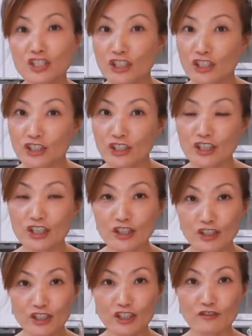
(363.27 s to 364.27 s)
to
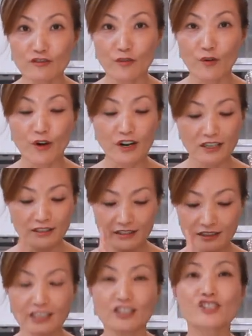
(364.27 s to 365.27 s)
cook for
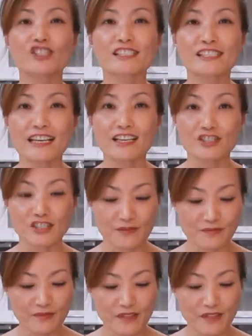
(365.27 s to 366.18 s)
delicious dish.